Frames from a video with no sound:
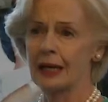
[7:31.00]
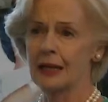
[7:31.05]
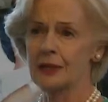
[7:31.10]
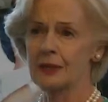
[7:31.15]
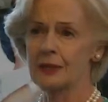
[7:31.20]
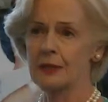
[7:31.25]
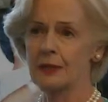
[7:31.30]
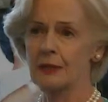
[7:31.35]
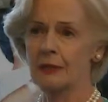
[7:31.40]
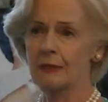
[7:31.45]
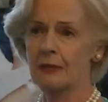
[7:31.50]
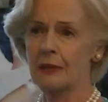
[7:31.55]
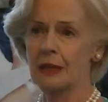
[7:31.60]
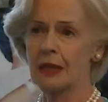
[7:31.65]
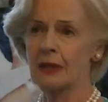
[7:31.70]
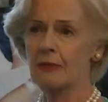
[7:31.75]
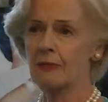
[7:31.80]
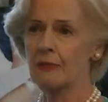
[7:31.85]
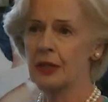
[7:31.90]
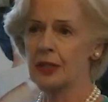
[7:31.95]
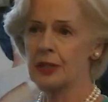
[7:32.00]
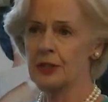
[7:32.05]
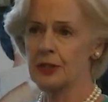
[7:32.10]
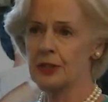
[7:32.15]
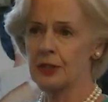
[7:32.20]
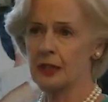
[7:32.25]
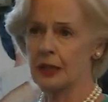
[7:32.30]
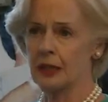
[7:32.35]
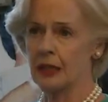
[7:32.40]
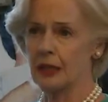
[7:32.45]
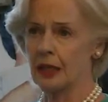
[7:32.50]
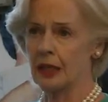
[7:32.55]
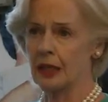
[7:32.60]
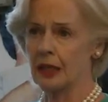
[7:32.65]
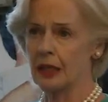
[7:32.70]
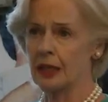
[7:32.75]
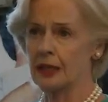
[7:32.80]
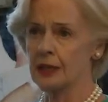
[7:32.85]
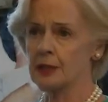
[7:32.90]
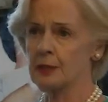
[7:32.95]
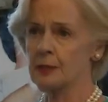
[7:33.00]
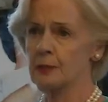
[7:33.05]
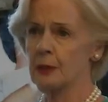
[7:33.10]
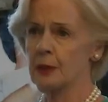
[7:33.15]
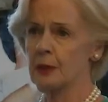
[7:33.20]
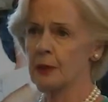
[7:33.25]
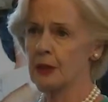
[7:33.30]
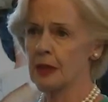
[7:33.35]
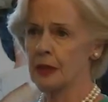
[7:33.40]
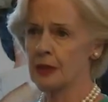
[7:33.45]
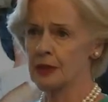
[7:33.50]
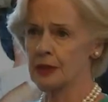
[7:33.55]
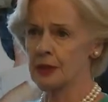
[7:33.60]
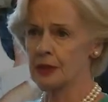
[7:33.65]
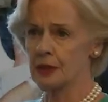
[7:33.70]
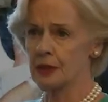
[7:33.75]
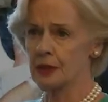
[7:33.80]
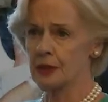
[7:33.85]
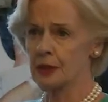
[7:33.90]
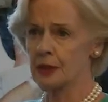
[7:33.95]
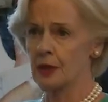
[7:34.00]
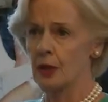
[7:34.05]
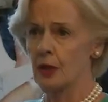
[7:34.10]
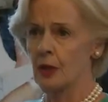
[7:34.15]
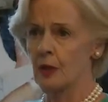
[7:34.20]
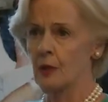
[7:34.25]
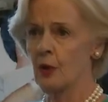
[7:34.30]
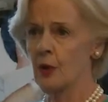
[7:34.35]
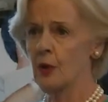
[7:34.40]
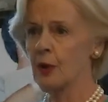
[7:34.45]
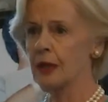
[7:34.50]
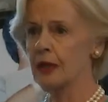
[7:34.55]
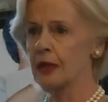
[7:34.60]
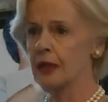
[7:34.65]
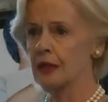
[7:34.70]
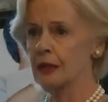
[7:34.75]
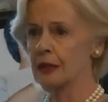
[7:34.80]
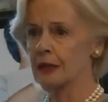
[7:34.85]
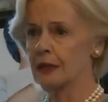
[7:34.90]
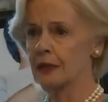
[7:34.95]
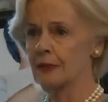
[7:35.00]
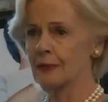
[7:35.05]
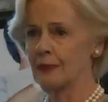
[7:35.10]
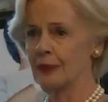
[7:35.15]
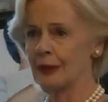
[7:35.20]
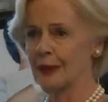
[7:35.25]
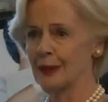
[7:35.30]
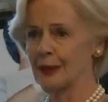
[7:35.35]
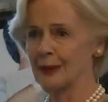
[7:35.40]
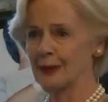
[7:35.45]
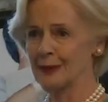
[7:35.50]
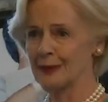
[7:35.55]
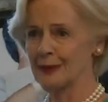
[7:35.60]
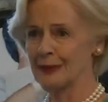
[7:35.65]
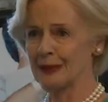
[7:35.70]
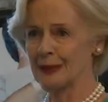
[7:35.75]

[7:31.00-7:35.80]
some enriching experiences working in the field,